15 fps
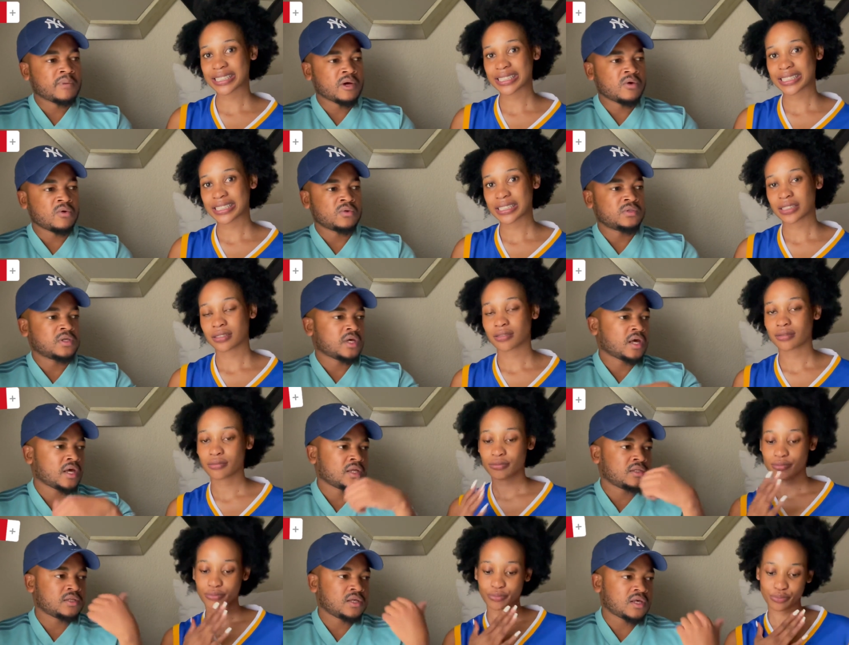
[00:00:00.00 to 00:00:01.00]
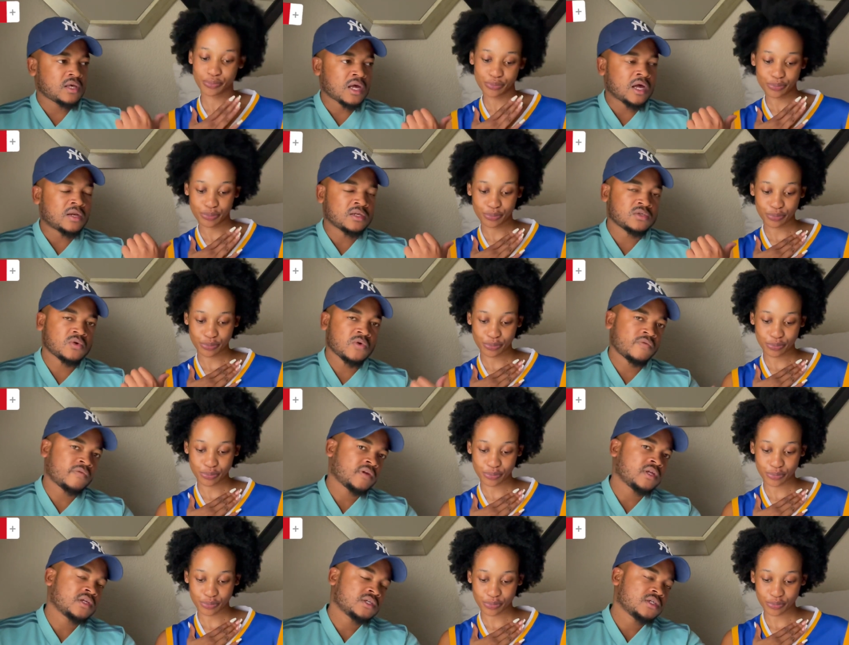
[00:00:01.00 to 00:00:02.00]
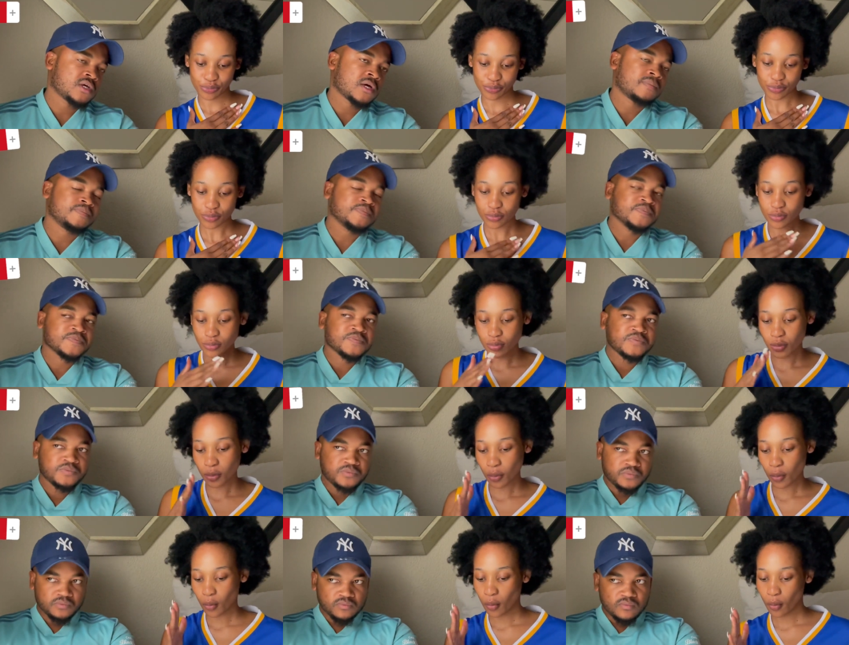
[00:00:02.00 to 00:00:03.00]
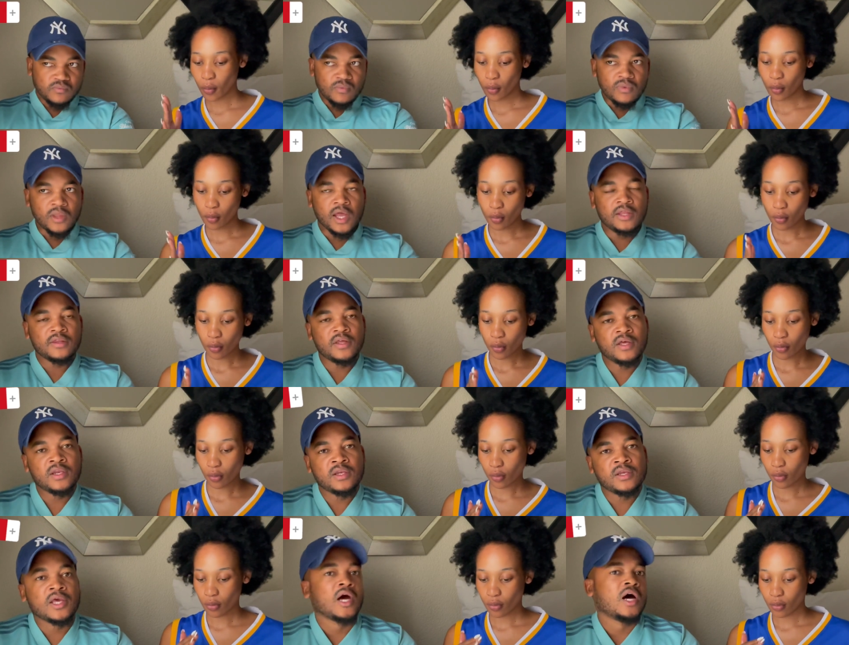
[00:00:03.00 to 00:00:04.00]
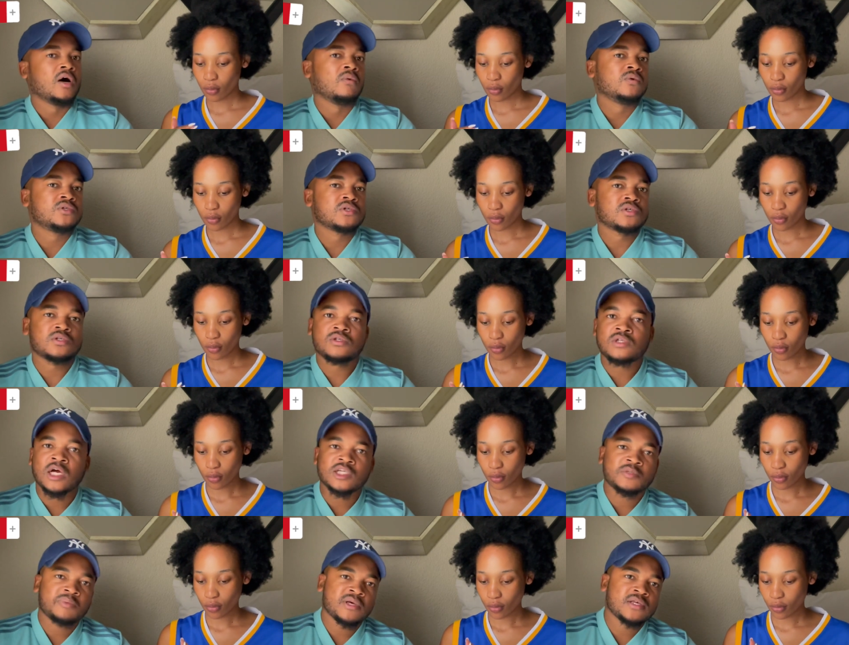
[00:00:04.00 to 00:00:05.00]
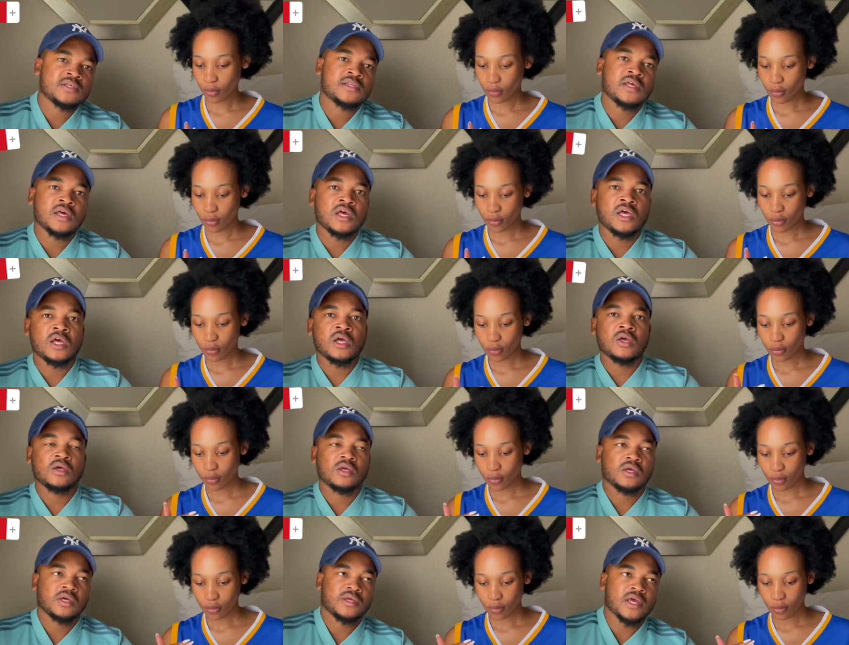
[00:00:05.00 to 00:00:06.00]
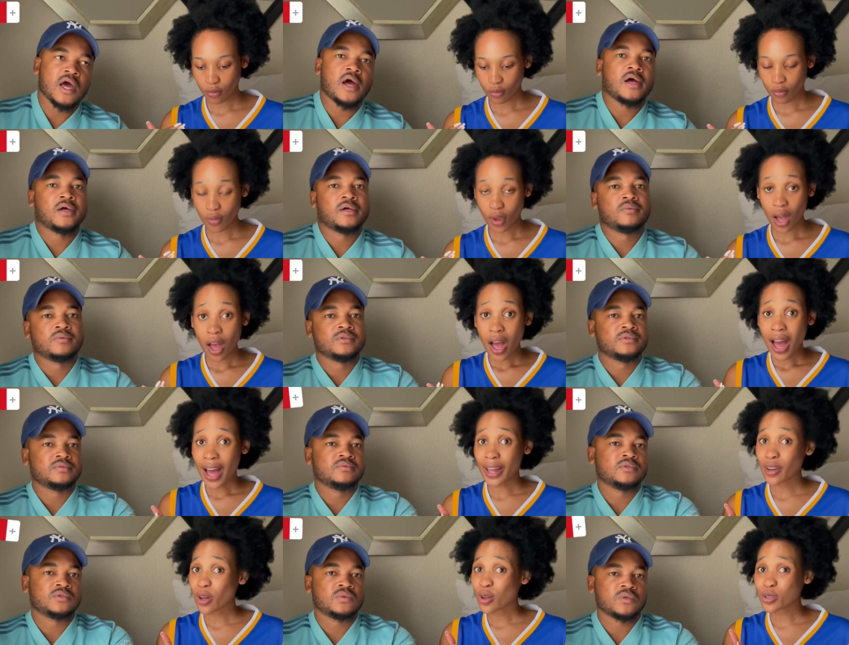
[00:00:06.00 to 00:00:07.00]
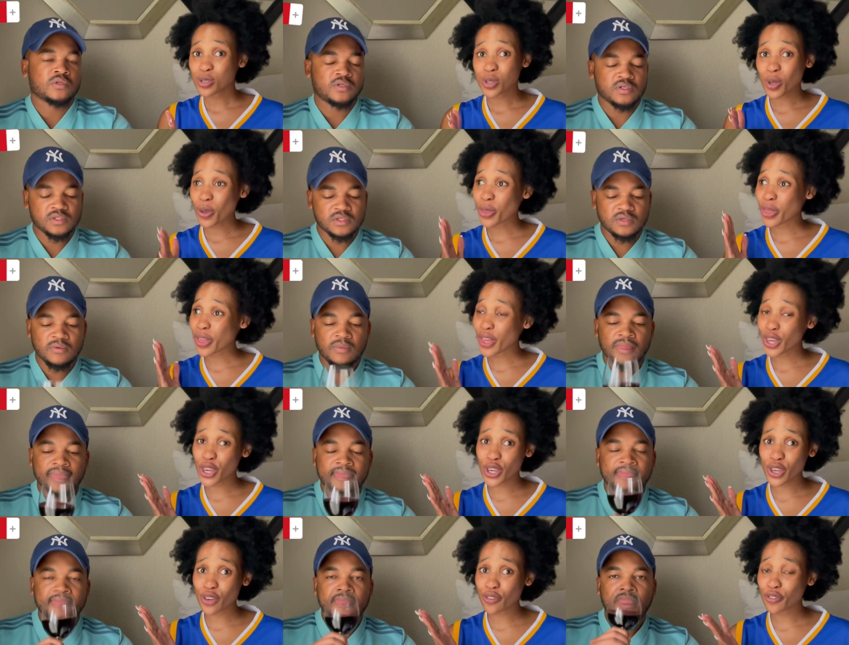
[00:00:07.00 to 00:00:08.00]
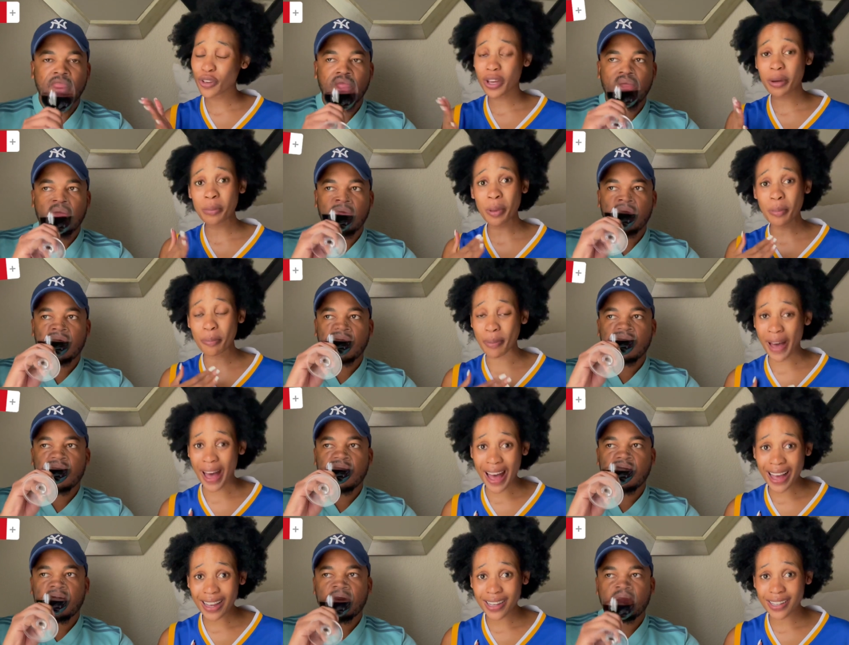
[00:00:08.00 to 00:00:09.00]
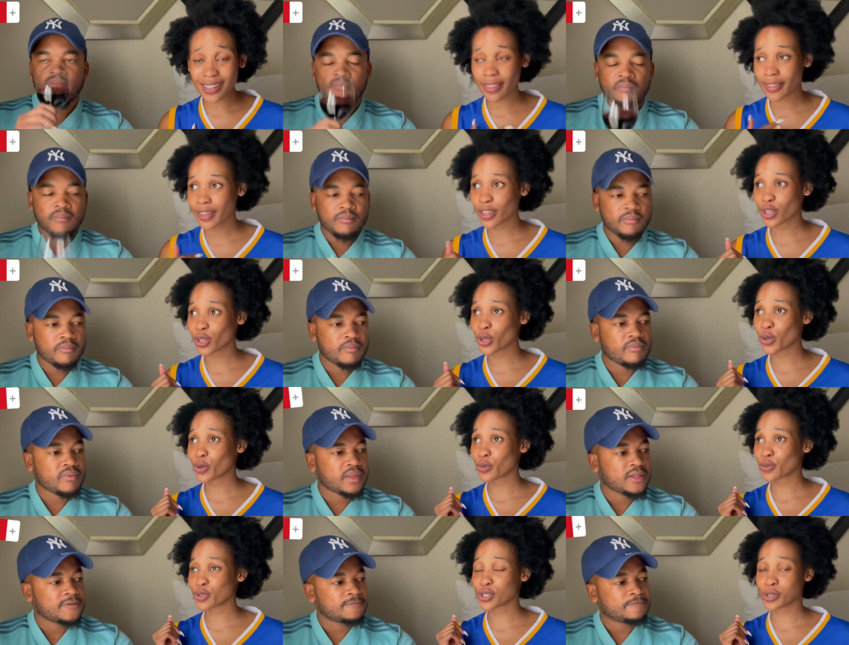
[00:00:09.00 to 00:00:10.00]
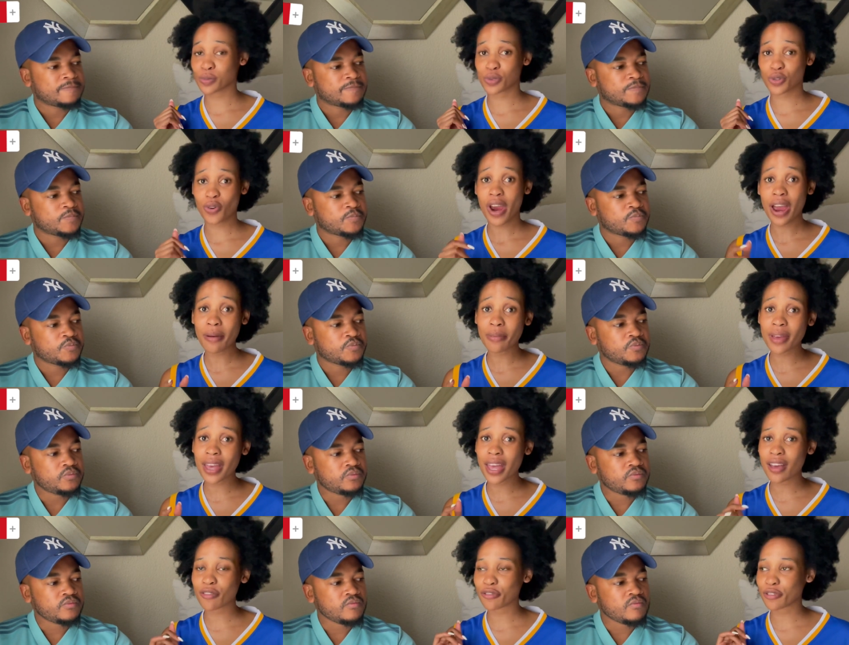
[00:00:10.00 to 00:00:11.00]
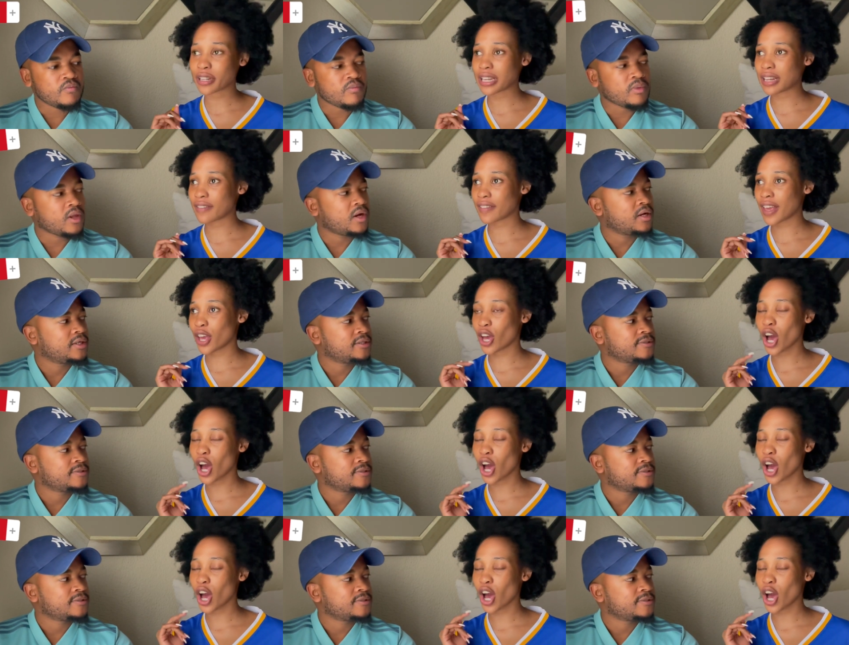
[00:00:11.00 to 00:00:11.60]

Speaker 1: giftmarco at Kia underscore Valencia. And then yeah, we'll just touch base there
Speaker 2: yeah and also thank you for coming back thank you for subscribing for leaving